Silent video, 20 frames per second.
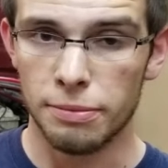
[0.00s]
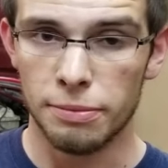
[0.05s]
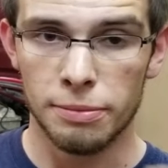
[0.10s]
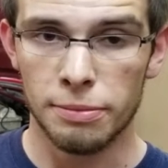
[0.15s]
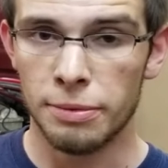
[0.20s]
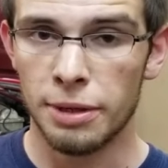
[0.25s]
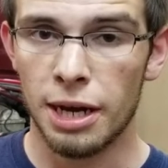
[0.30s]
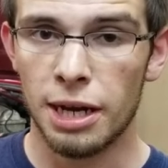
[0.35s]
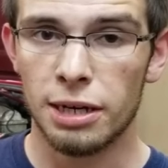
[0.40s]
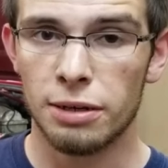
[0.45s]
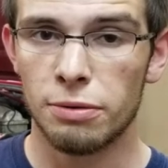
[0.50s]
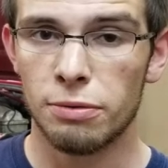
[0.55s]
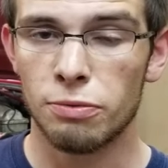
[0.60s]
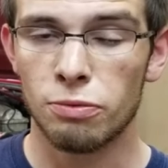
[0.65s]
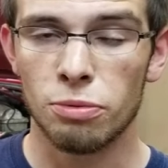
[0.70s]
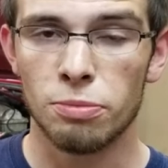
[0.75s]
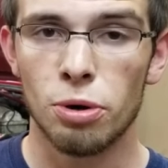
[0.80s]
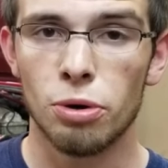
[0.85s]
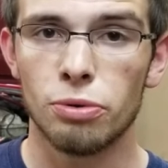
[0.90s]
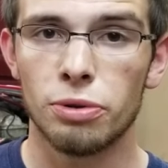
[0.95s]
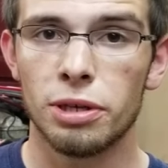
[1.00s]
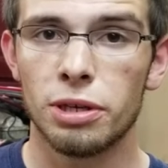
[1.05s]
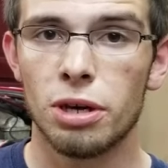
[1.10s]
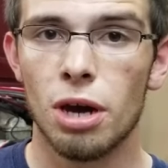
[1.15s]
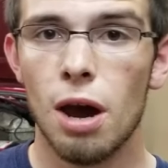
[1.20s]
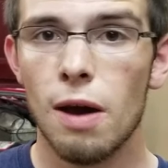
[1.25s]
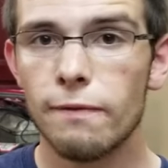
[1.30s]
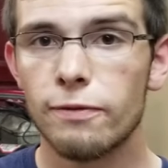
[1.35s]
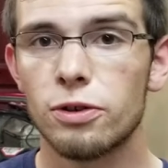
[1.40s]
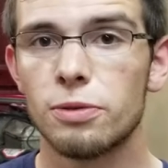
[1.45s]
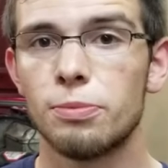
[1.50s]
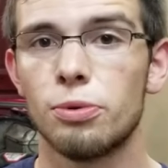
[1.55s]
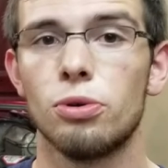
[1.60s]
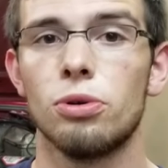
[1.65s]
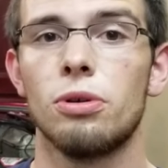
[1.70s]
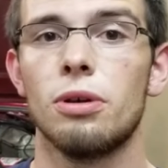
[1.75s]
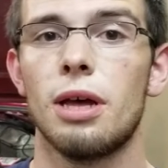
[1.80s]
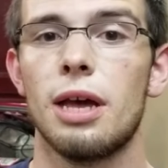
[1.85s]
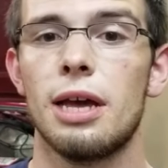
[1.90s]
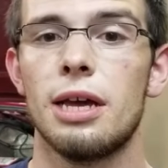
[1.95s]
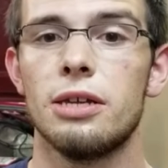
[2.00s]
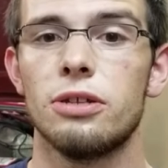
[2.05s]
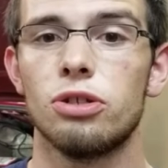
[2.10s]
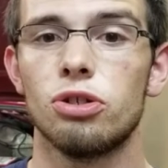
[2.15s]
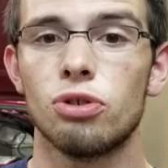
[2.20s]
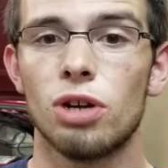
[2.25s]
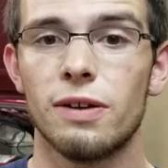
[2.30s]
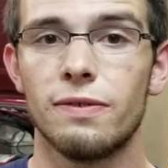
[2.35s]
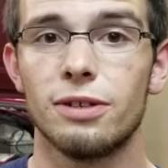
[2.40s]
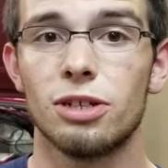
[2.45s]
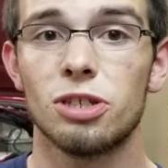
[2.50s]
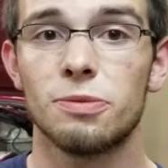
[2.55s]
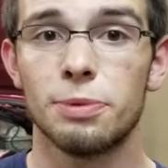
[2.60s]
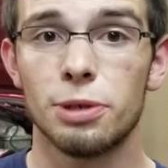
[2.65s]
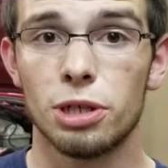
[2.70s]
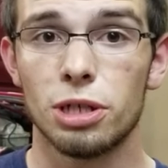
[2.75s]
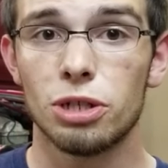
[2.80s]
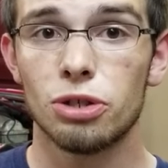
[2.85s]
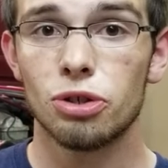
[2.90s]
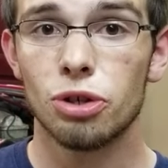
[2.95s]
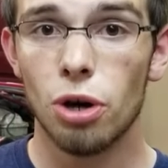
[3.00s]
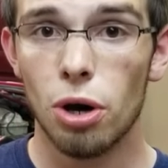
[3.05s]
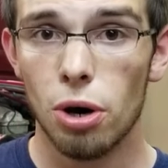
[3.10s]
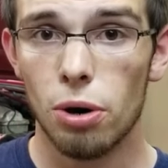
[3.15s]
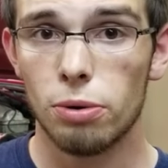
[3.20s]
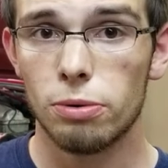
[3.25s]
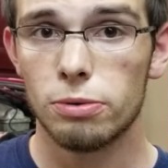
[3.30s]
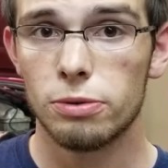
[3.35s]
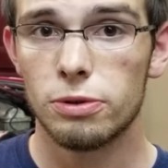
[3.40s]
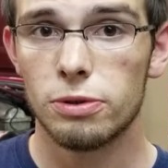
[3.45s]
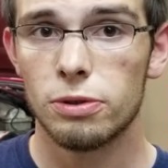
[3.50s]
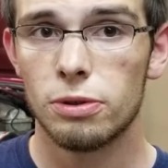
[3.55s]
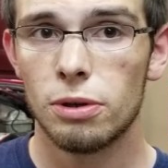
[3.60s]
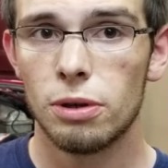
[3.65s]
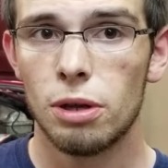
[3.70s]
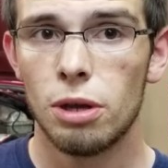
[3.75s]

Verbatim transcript: not remotely comfortable as a driving experience goes.